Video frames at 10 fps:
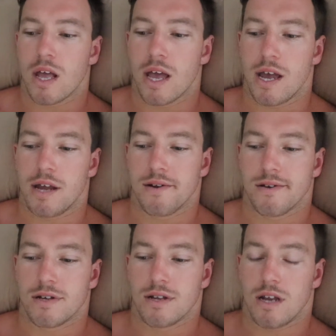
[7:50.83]
And
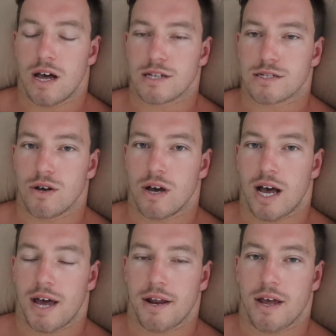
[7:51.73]
last
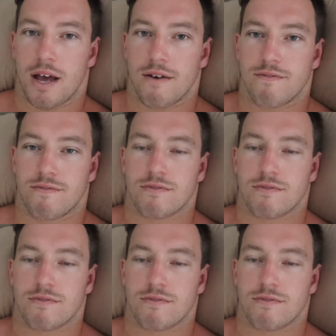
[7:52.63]
night I